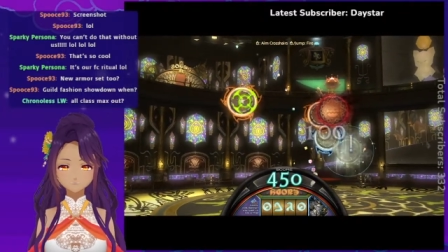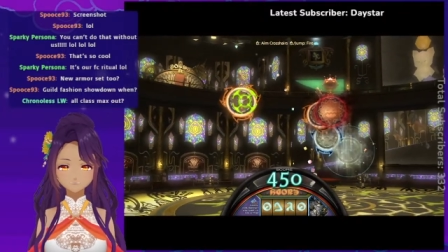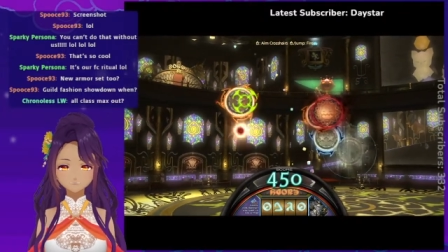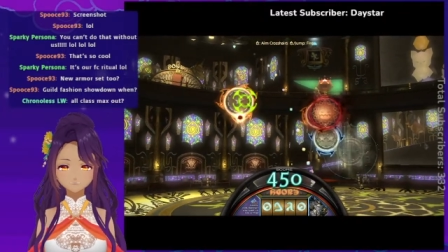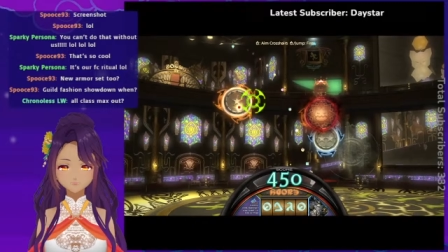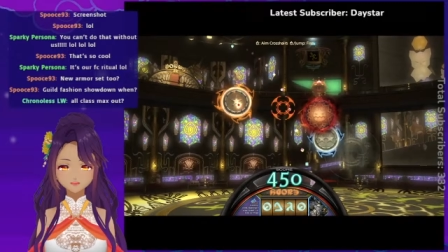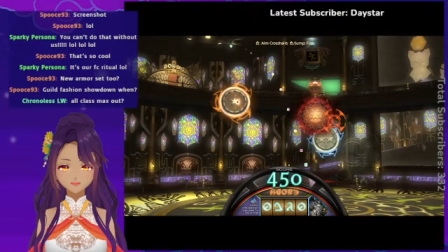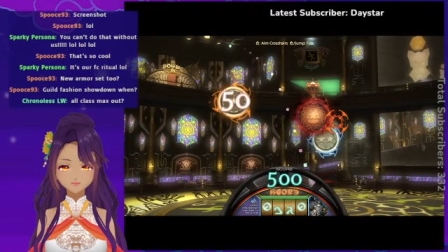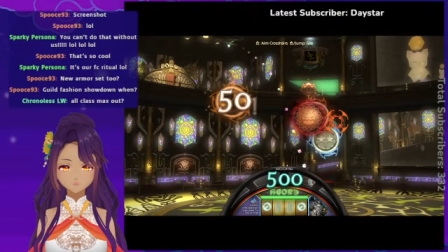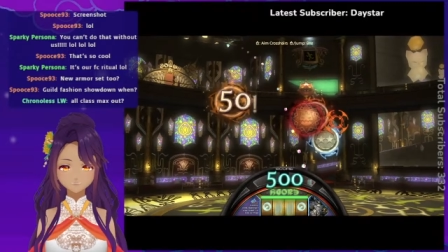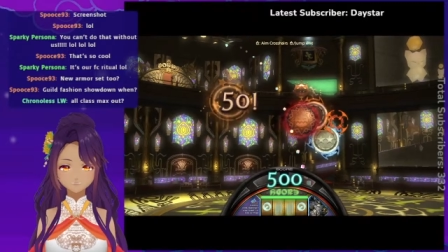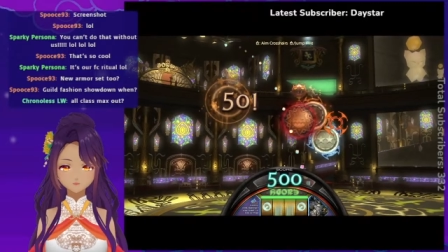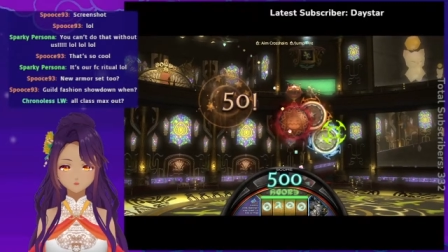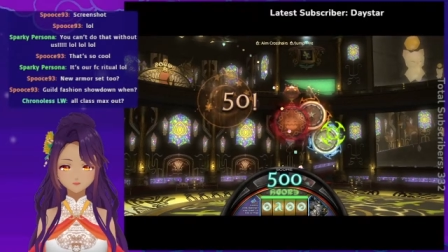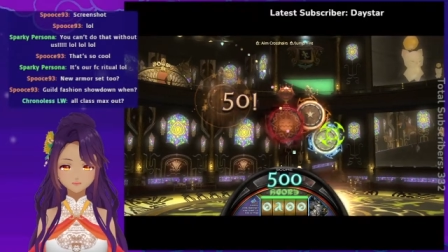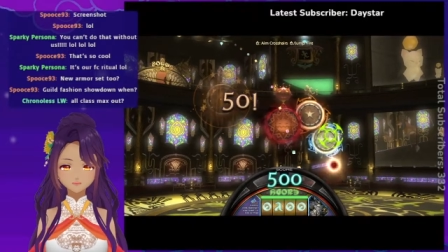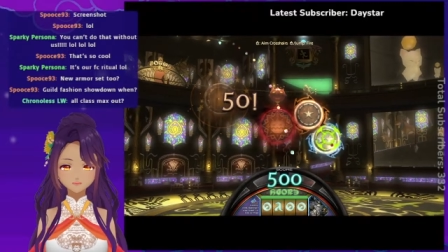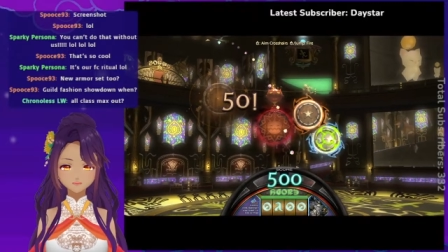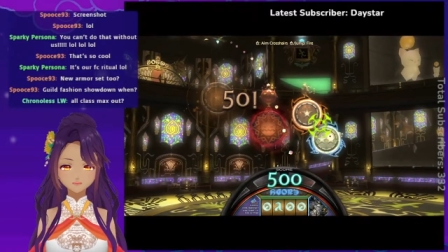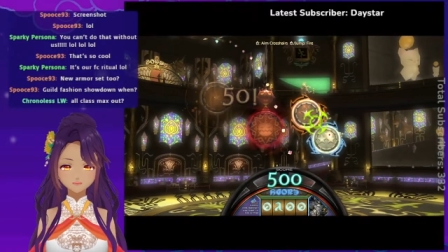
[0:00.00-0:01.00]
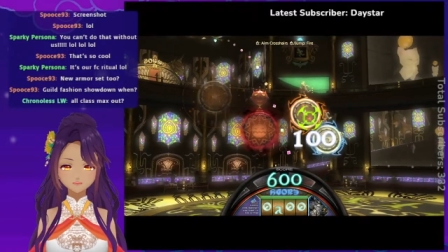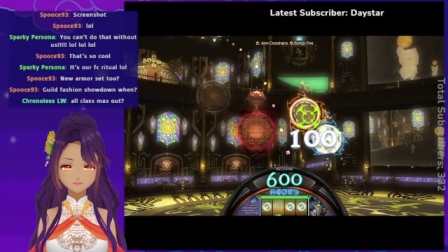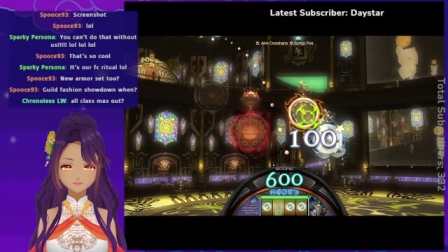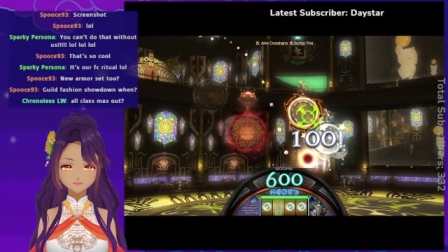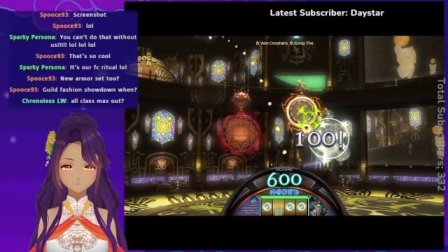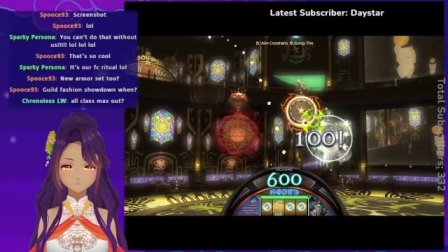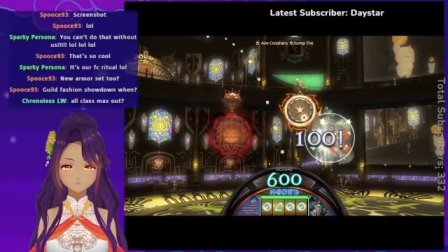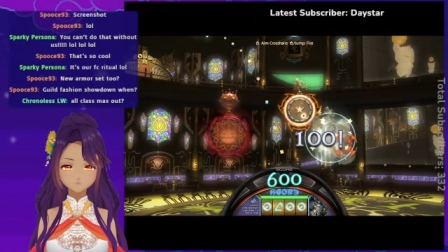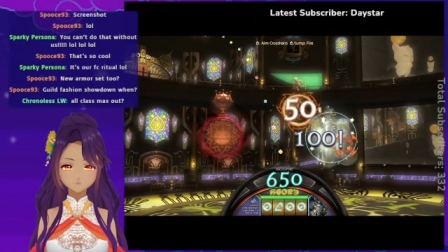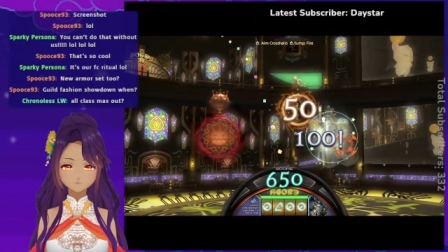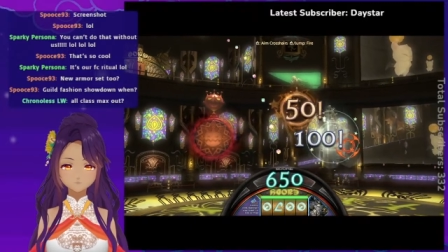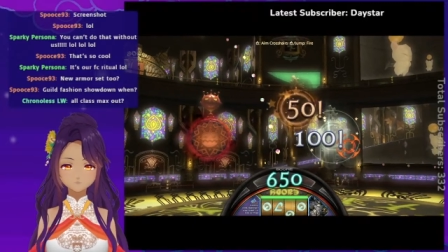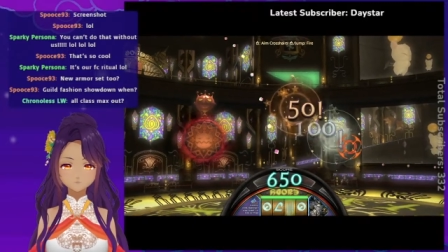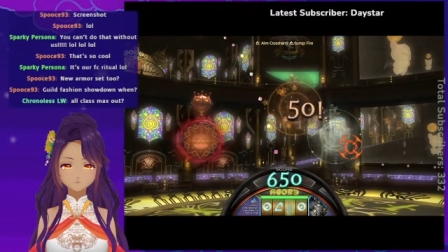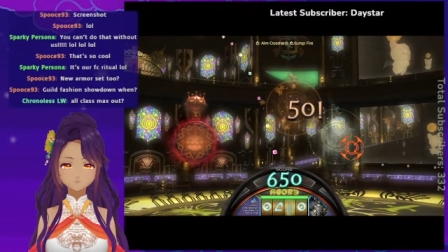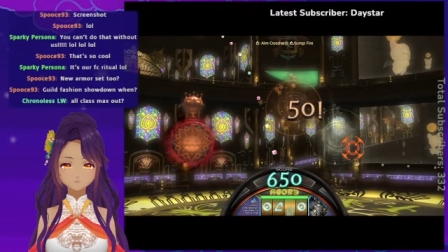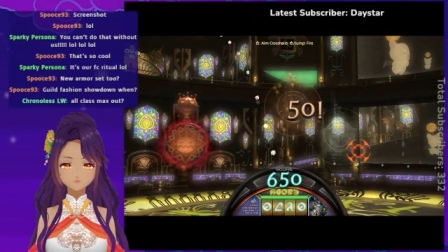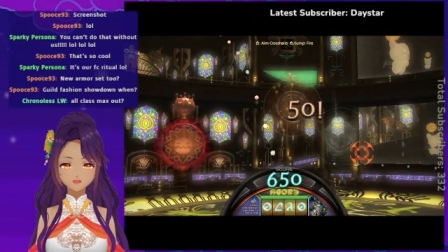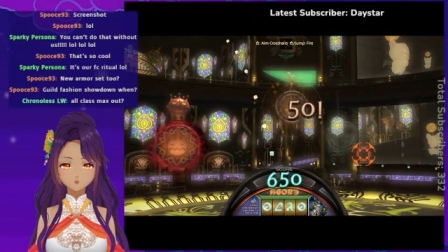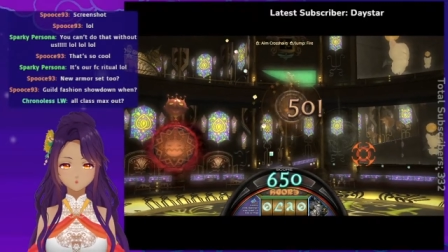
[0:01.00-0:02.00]
Sharpshooter.
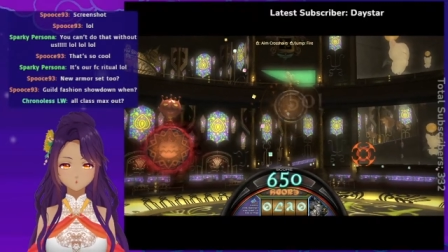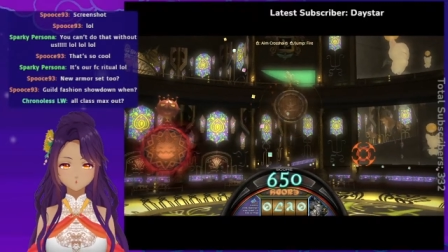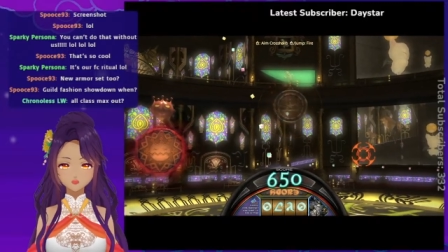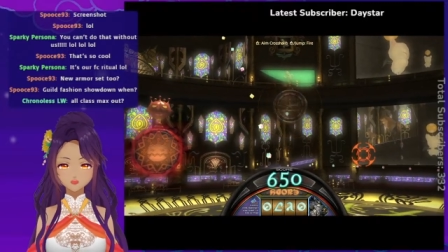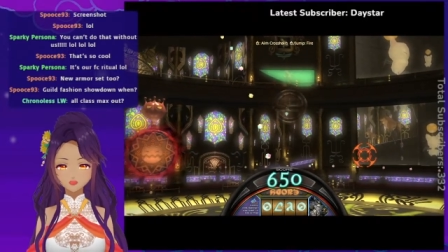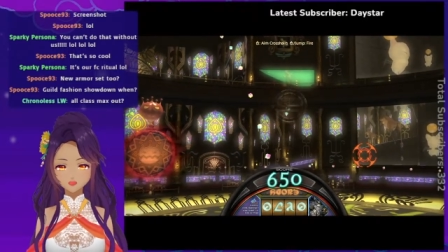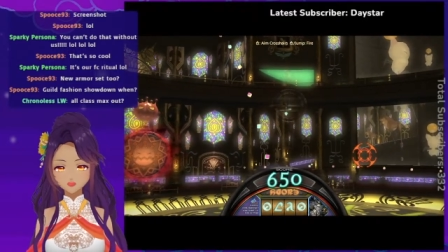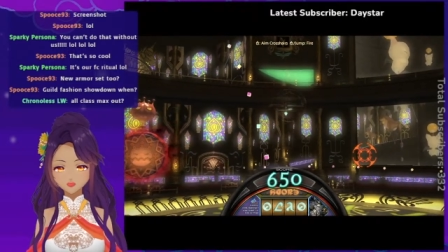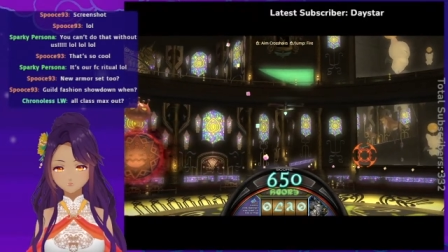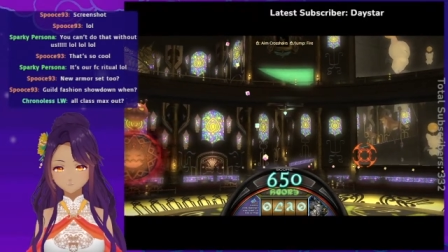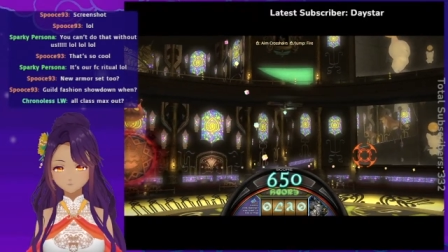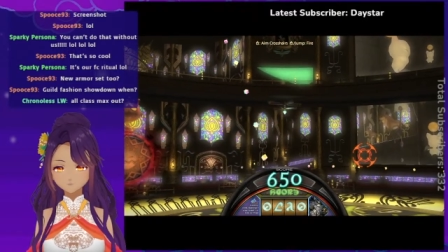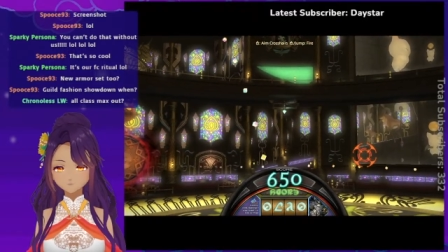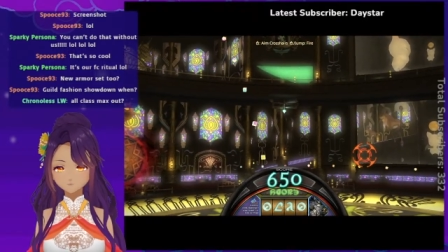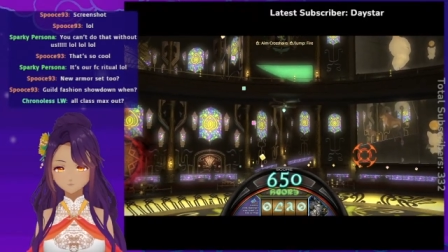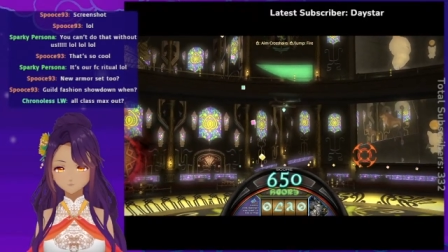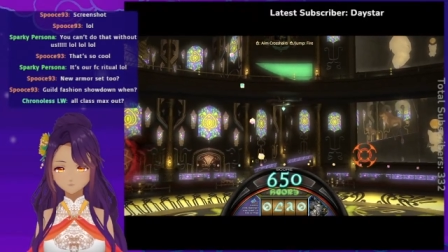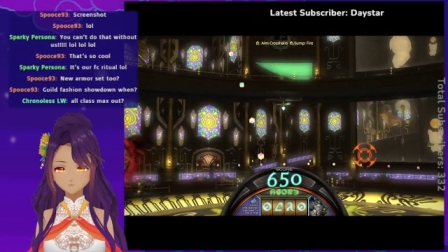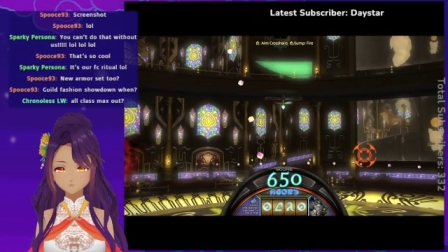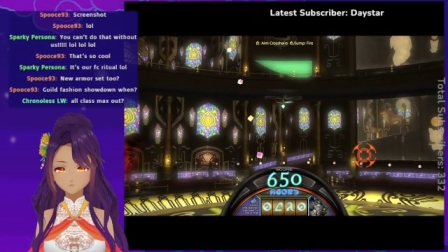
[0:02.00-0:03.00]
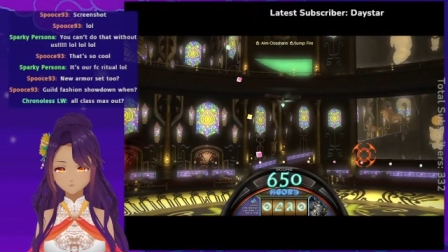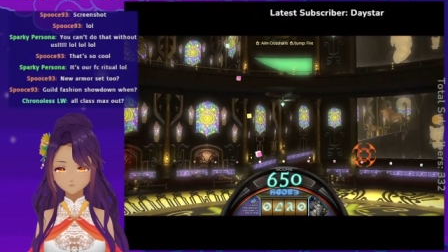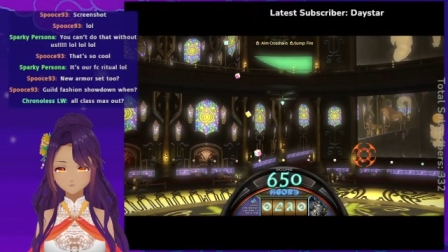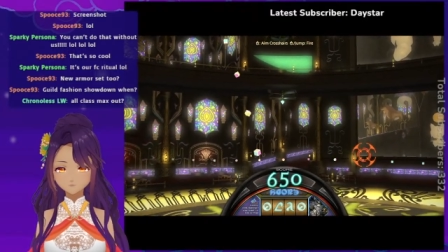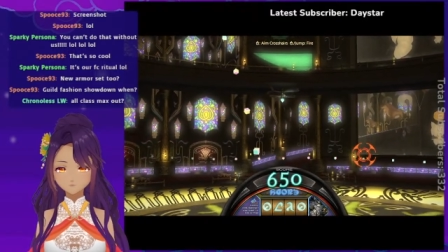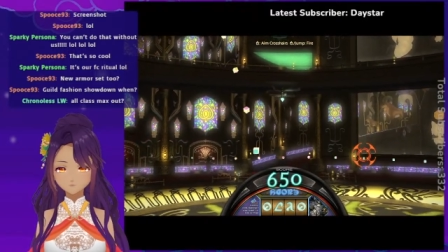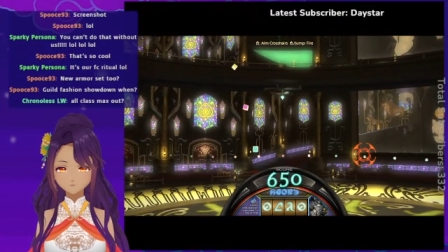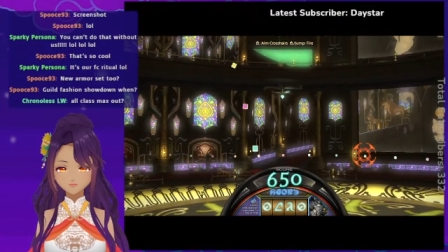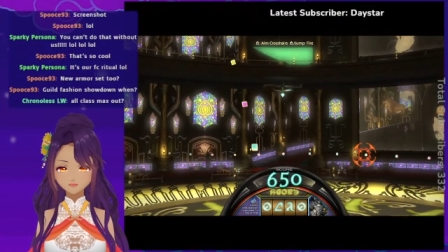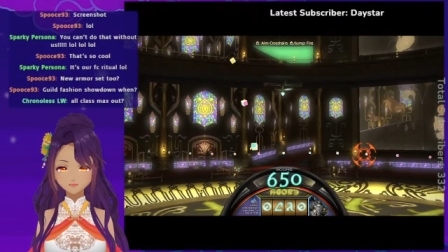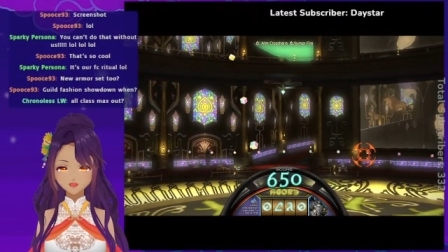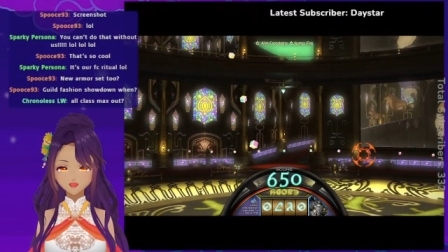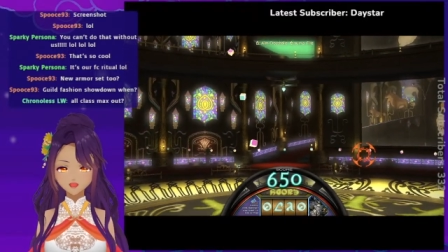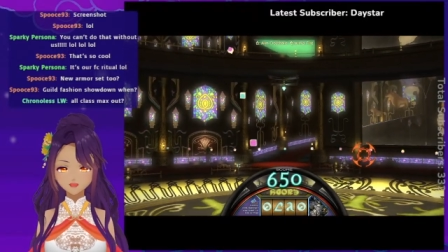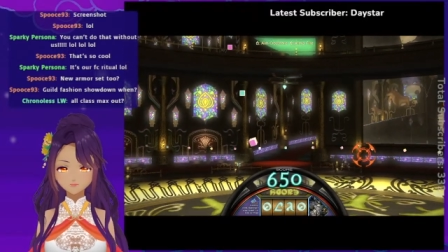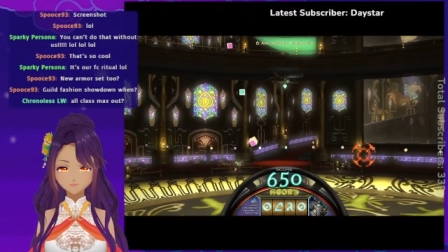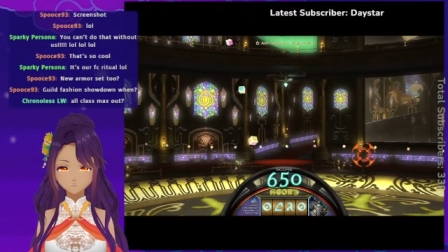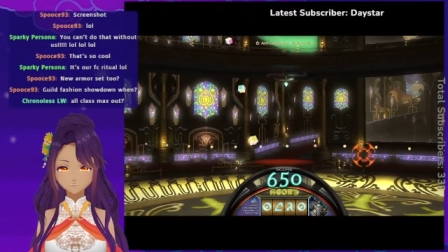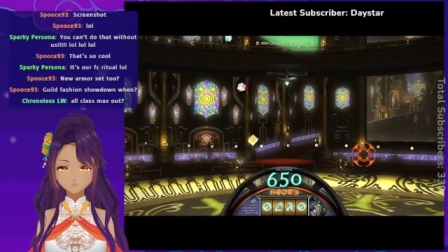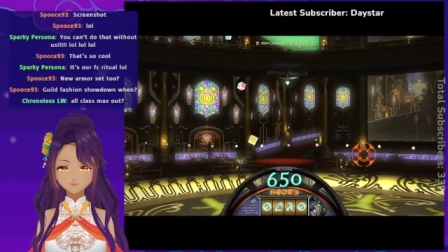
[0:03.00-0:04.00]
Boom. Alright,
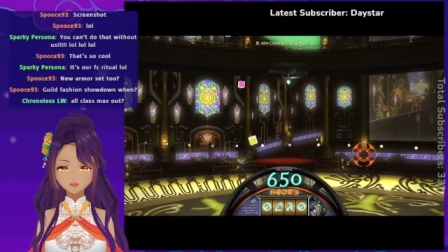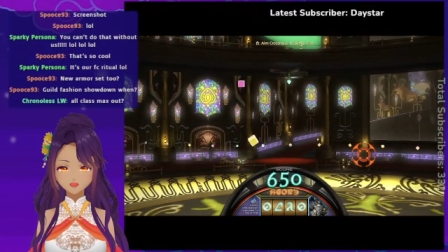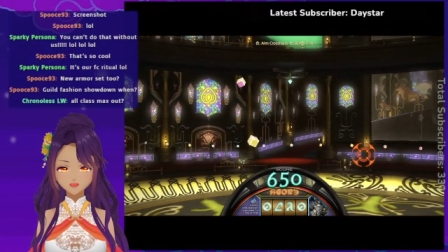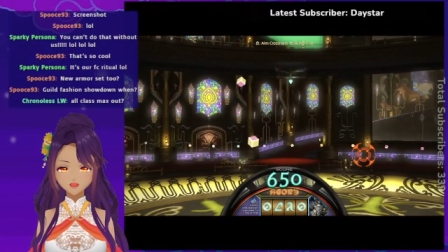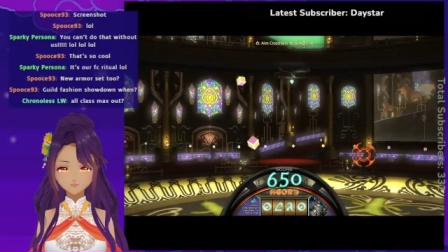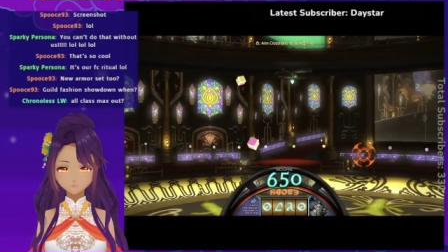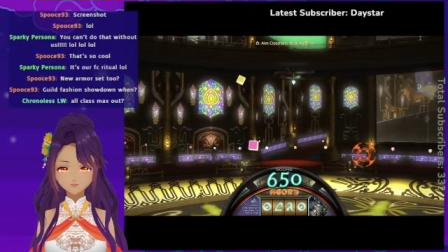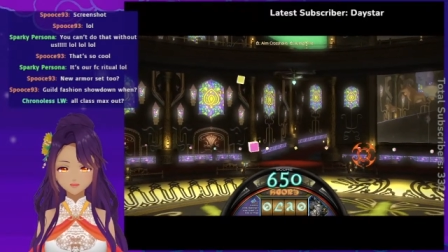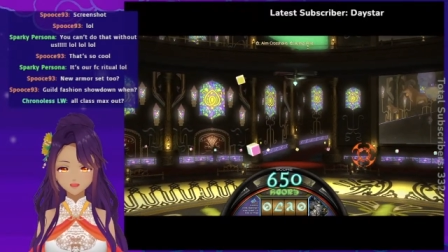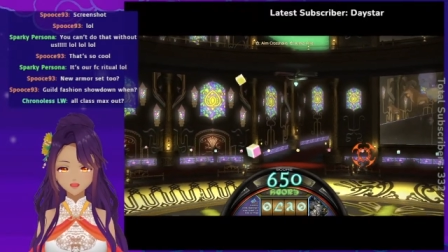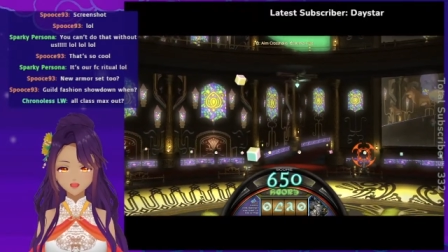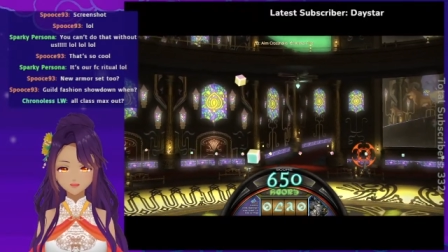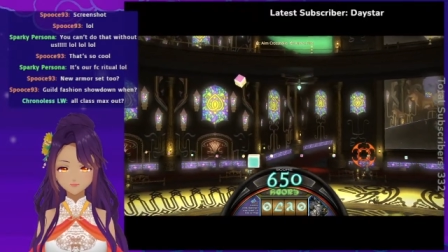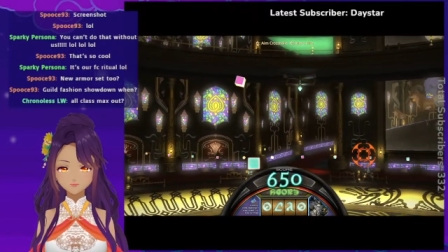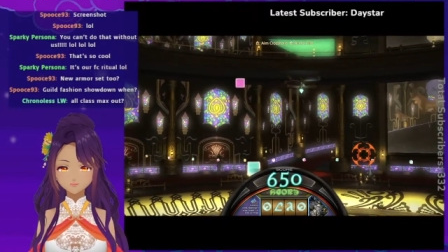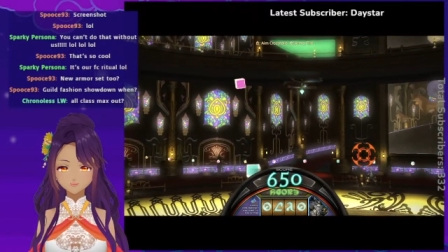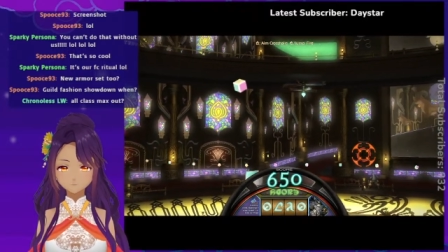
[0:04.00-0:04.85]
let's see what else we got.